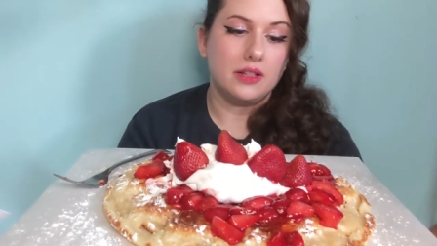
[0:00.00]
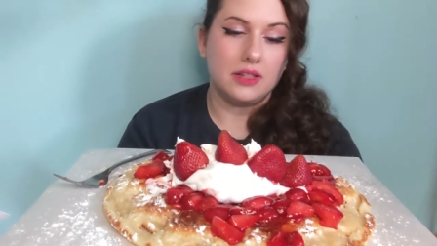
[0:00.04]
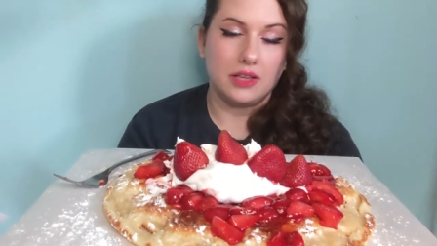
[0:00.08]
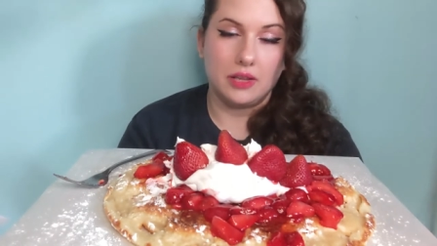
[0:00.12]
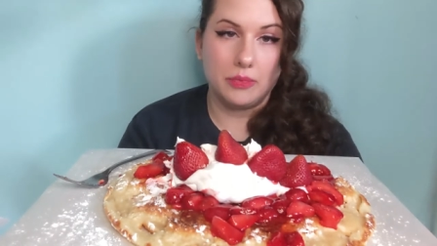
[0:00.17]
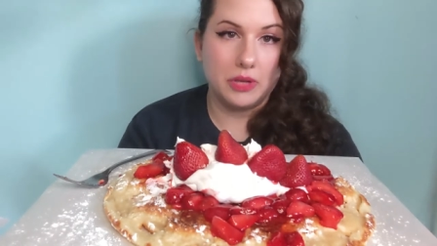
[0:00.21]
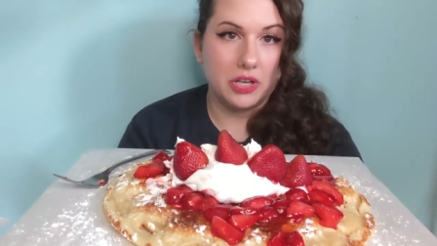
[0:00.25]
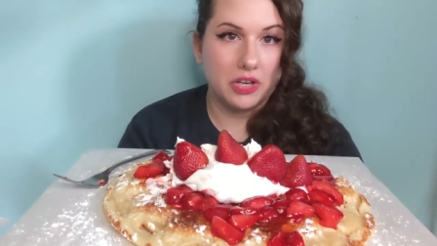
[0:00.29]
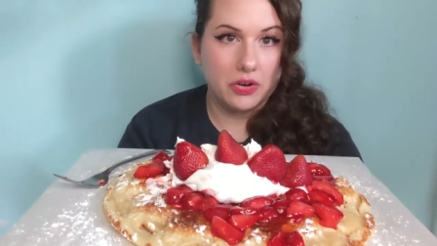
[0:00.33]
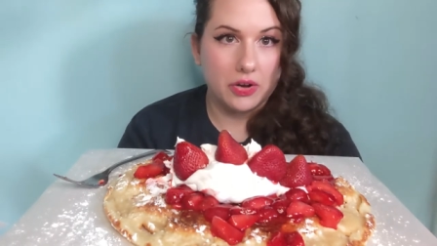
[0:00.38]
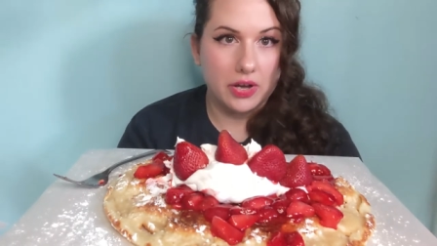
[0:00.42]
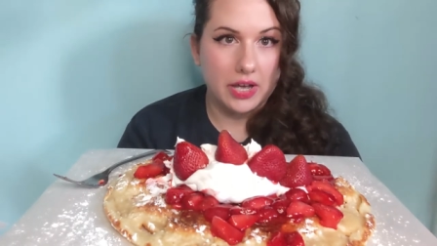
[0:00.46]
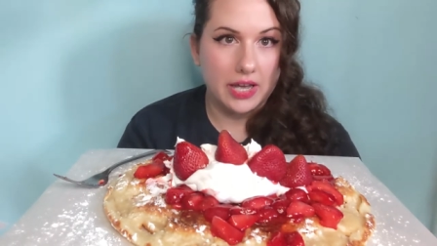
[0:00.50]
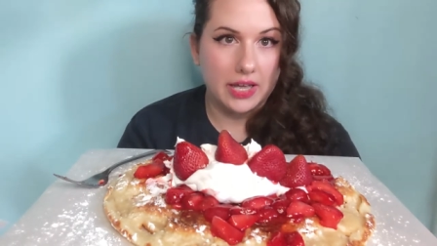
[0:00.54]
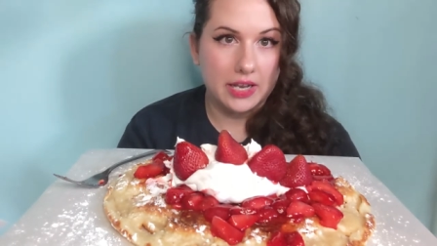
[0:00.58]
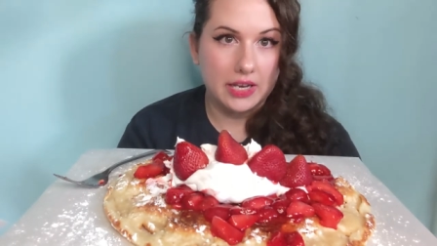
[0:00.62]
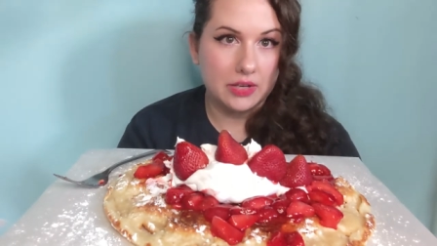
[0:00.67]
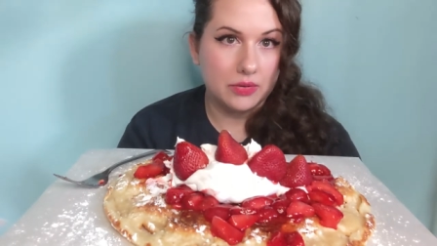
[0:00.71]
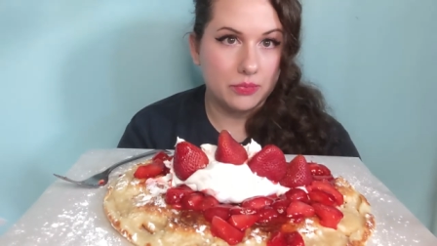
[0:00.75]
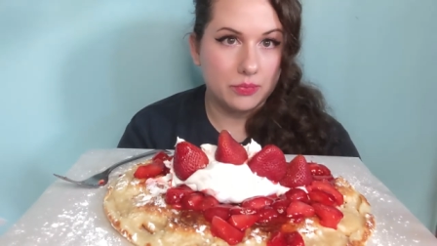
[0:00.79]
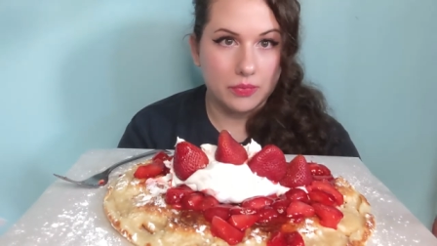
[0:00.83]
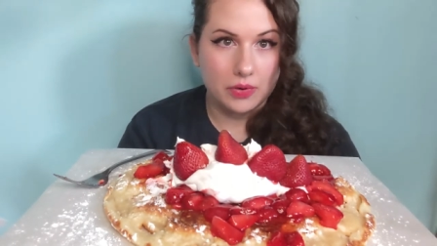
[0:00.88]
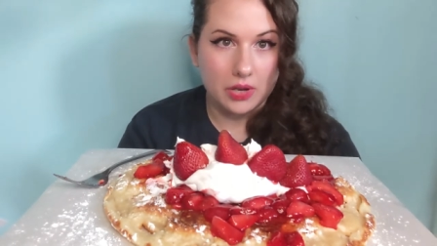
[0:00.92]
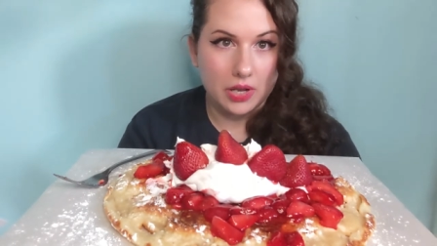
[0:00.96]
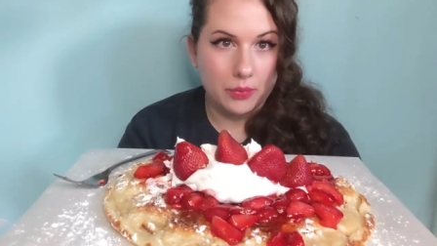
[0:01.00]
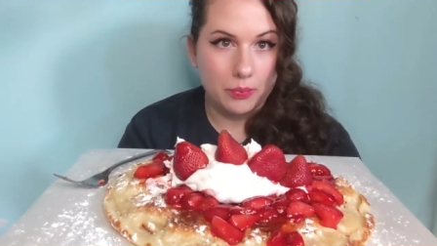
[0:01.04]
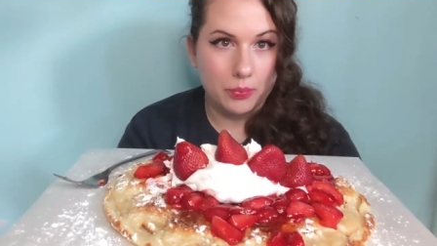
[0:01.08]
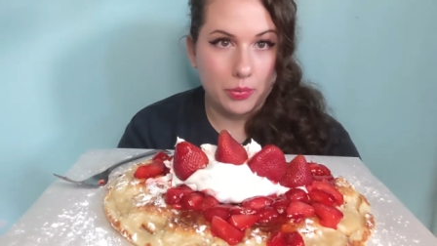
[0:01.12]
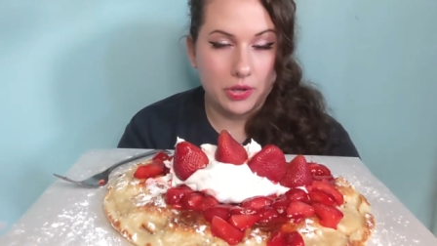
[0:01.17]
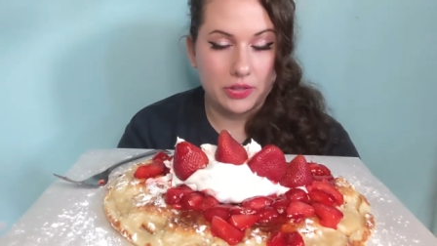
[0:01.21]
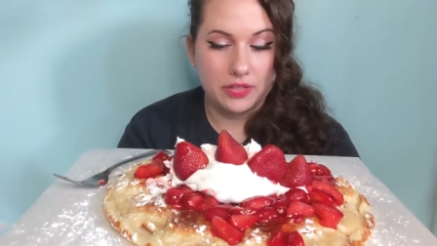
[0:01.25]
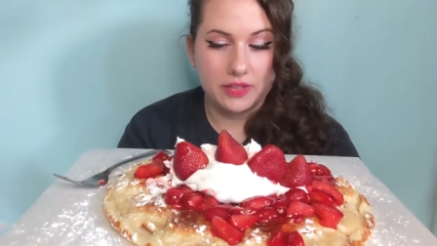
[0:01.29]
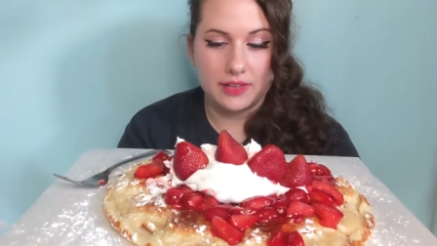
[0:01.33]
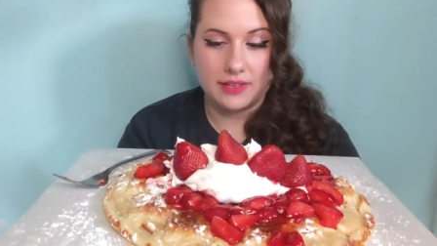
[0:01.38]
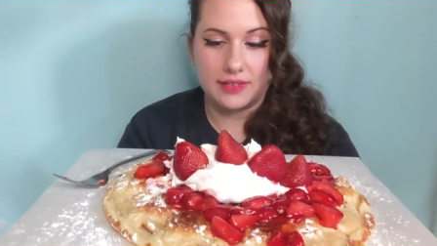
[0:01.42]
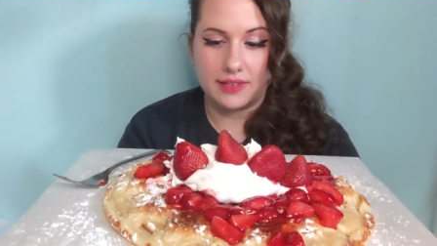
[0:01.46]
Let me go ahead and, and
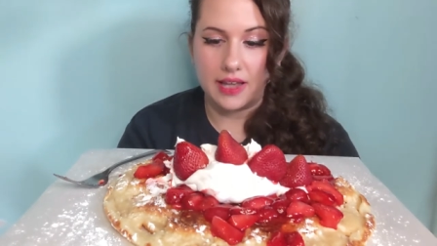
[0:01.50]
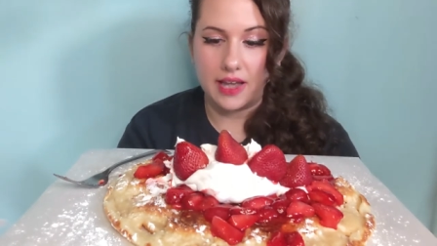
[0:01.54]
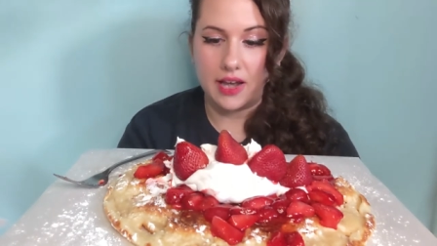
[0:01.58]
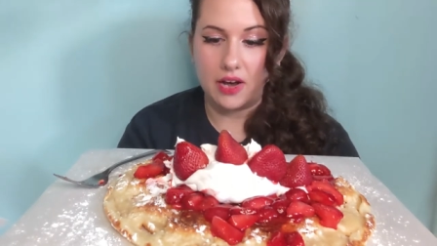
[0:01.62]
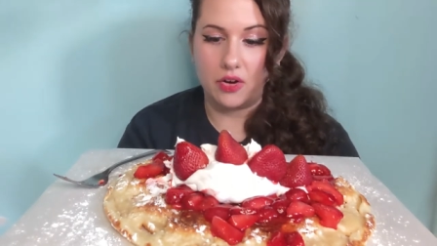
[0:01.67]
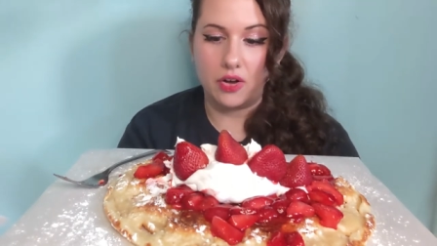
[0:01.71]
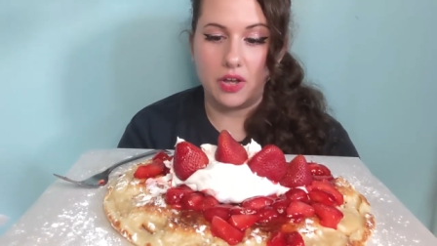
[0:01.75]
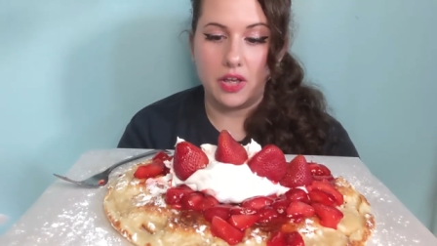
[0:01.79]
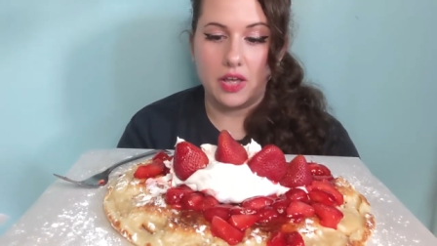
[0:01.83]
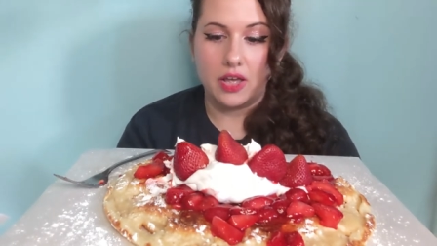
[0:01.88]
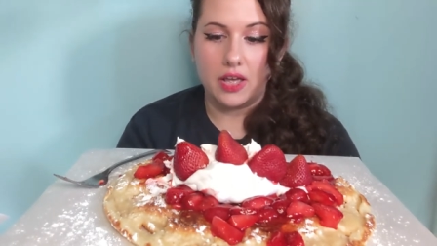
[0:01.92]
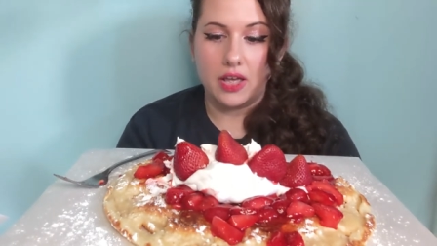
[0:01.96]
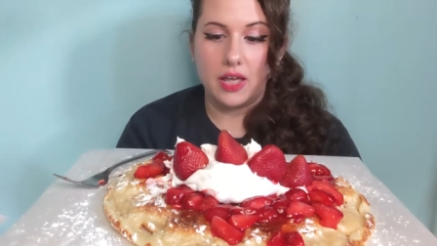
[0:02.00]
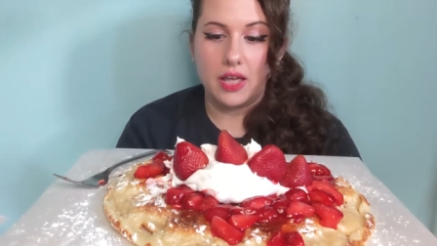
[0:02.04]
put this out.